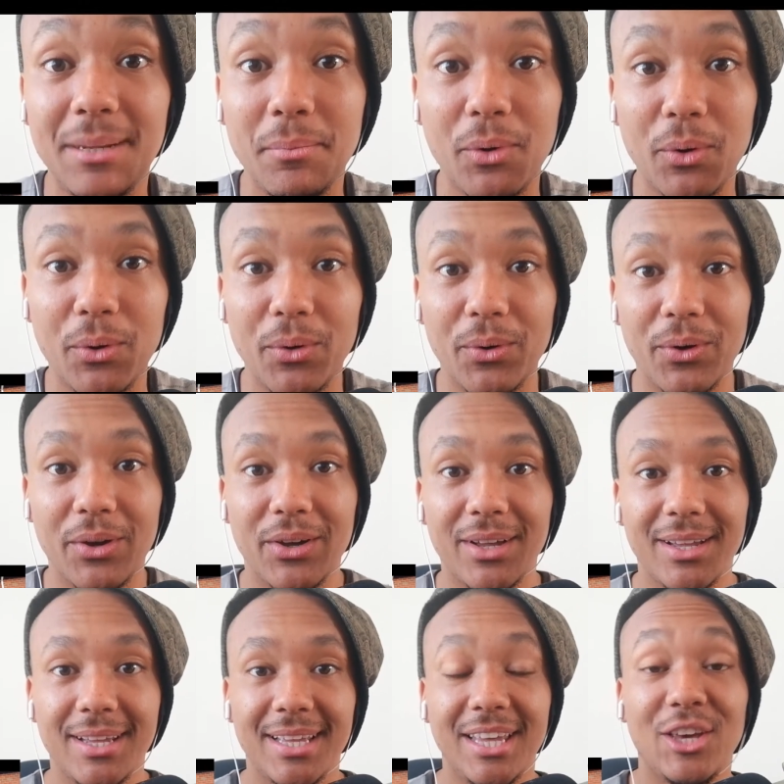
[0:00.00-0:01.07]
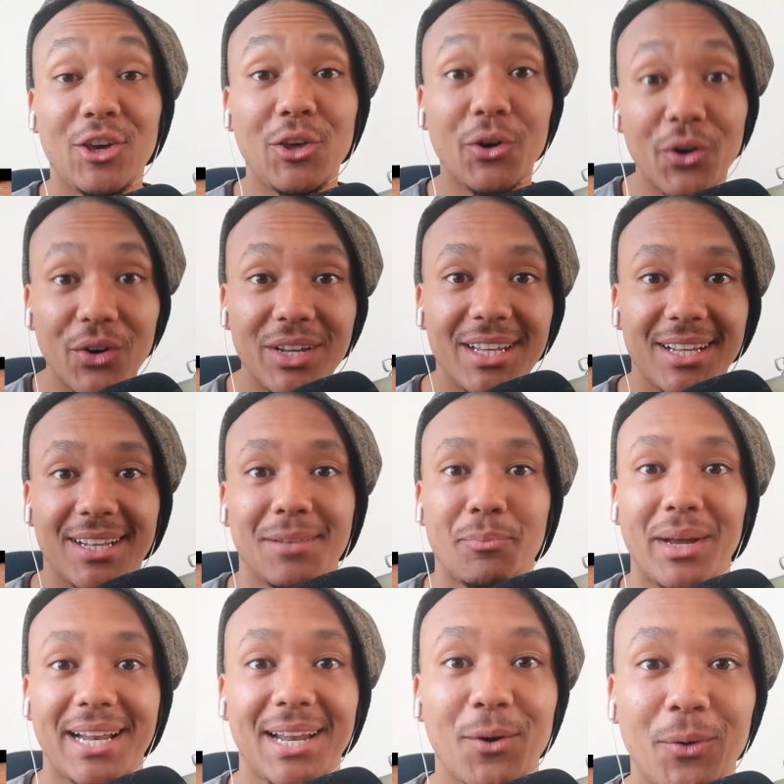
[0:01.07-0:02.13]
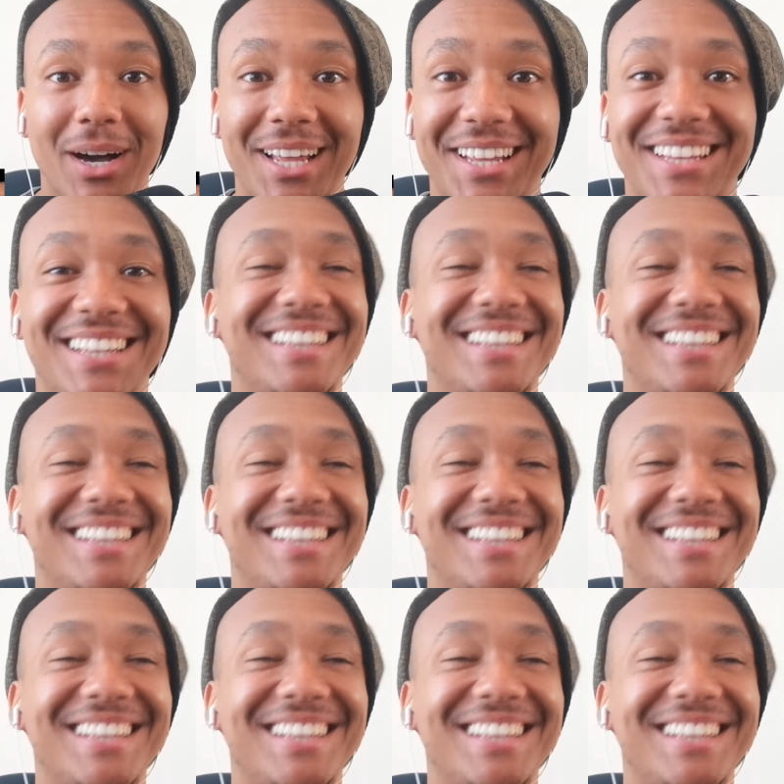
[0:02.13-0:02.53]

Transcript: anymore. He cured it, but no one